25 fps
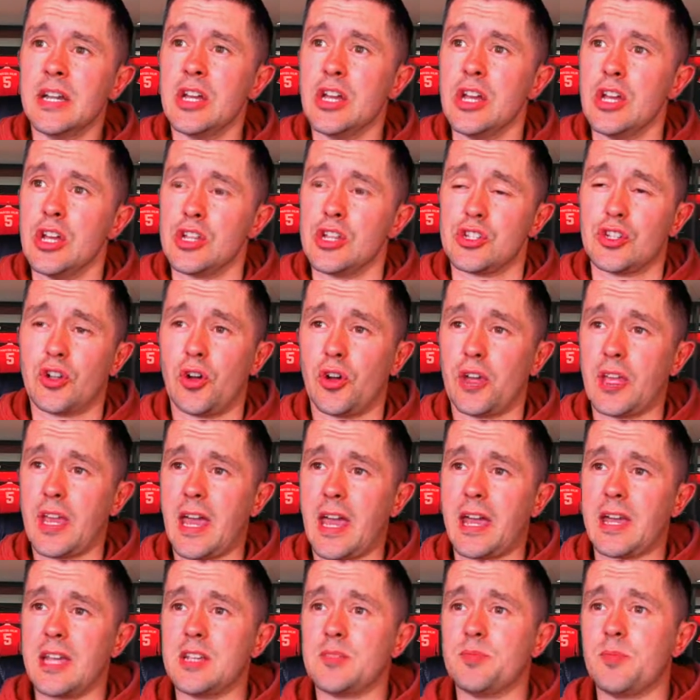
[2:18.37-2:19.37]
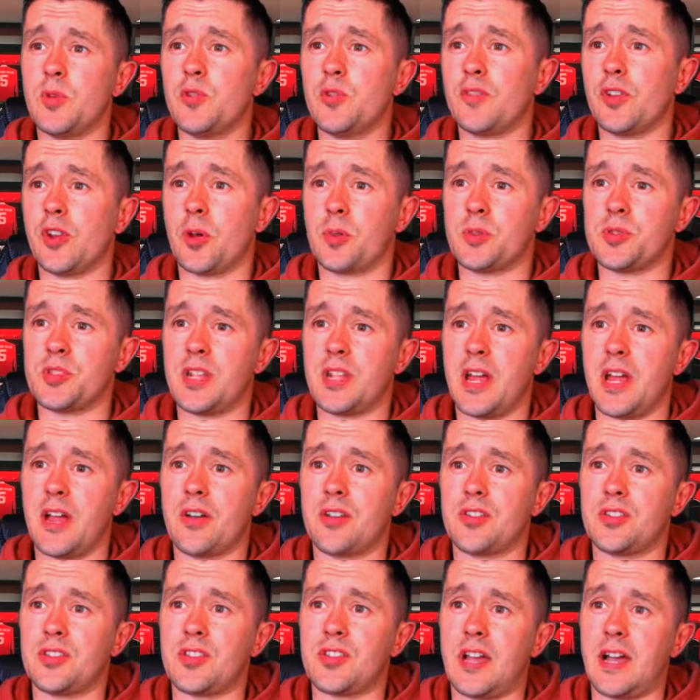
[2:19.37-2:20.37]
So yeah, he's moving
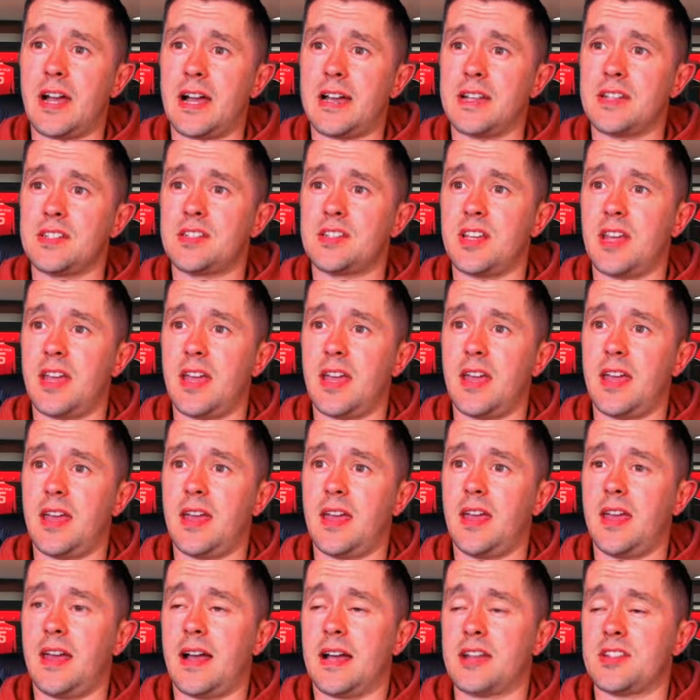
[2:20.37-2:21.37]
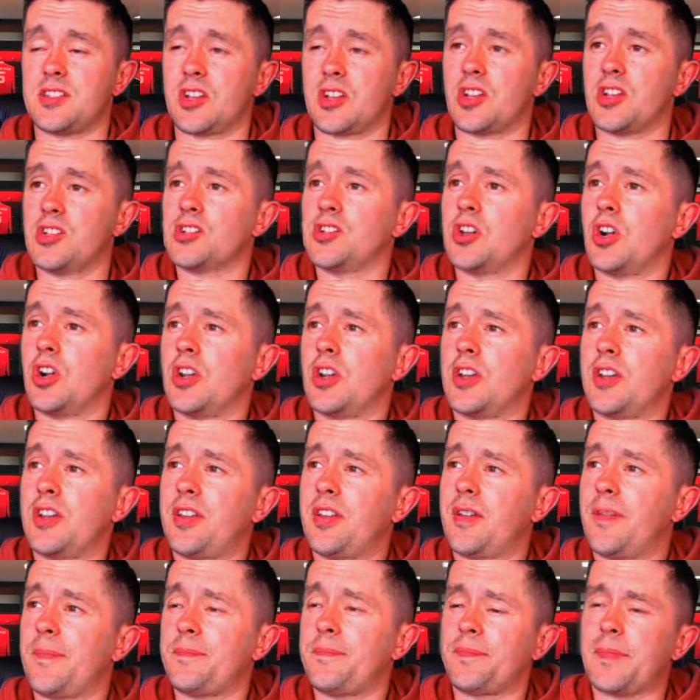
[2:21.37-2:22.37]
upstairs as a consultant,